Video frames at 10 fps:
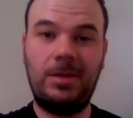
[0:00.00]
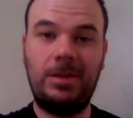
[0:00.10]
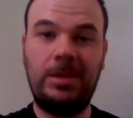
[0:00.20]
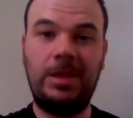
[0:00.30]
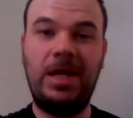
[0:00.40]

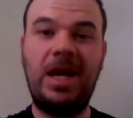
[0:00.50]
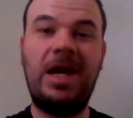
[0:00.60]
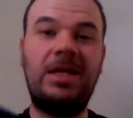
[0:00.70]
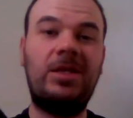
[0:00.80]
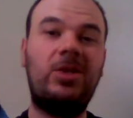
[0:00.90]
So
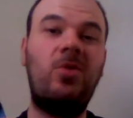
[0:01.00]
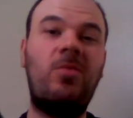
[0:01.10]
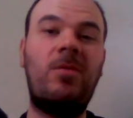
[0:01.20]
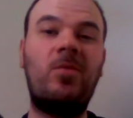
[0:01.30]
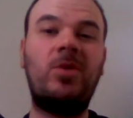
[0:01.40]
yeah, two
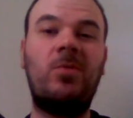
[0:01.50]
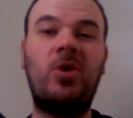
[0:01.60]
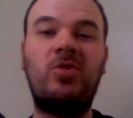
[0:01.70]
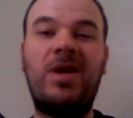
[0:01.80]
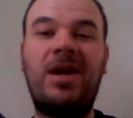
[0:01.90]
members of
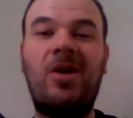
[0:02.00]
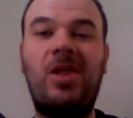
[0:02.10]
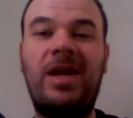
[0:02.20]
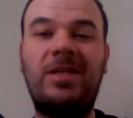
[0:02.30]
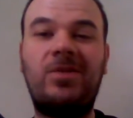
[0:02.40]
our draft
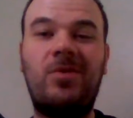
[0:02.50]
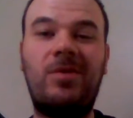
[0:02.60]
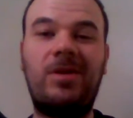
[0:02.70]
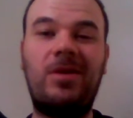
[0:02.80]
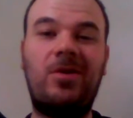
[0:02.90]
class
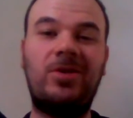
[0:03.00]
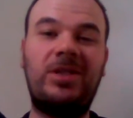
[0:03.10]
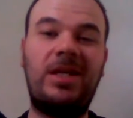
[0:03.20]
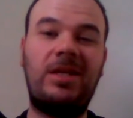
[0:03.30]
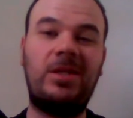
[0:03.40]
are
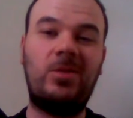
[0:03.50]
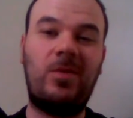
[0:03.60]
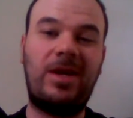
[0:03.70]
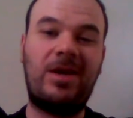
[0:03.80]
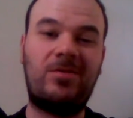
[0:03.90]
sending this
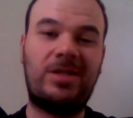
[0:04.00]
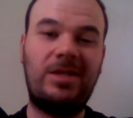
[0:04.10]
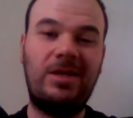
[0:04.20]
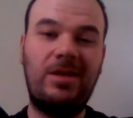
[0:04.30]
one out.